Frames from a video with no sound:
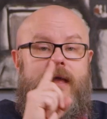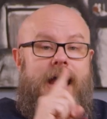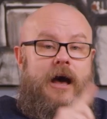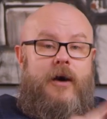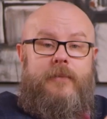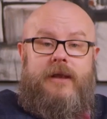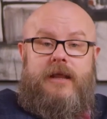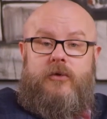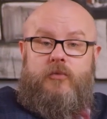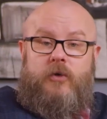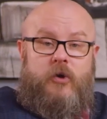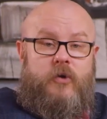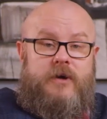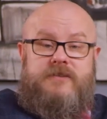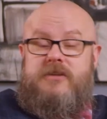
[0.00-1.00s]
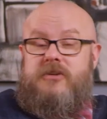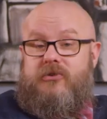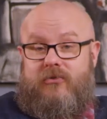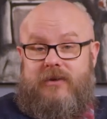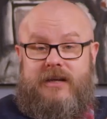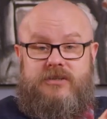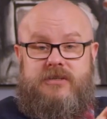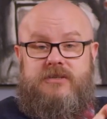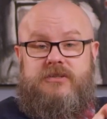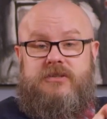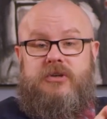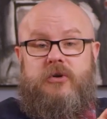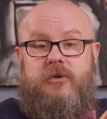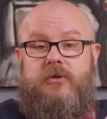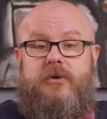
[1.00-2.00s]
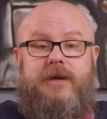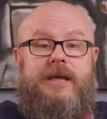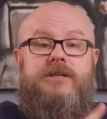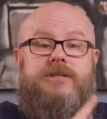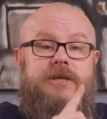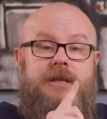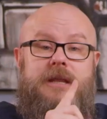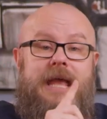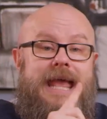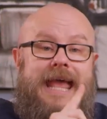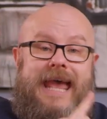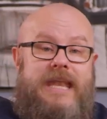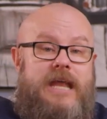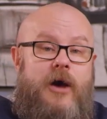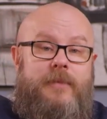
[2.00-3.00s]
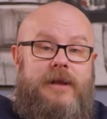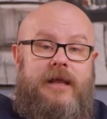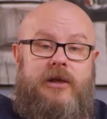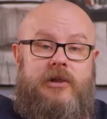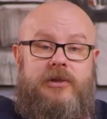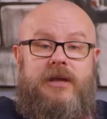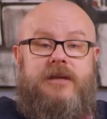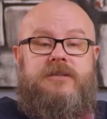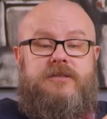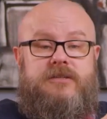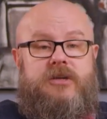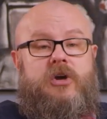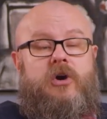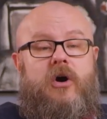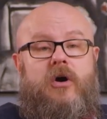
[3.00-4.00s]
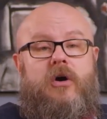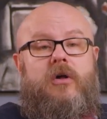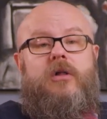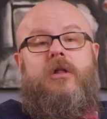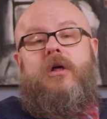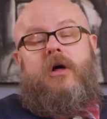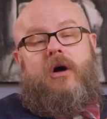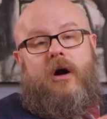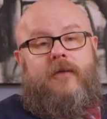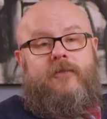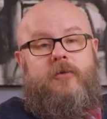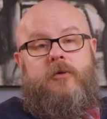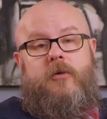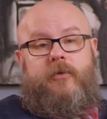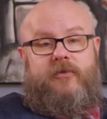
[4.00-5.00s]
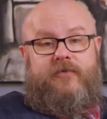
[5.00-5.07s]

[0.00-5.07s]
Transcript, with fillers: how many requested directions to your location, and how many clicked to call on their mobile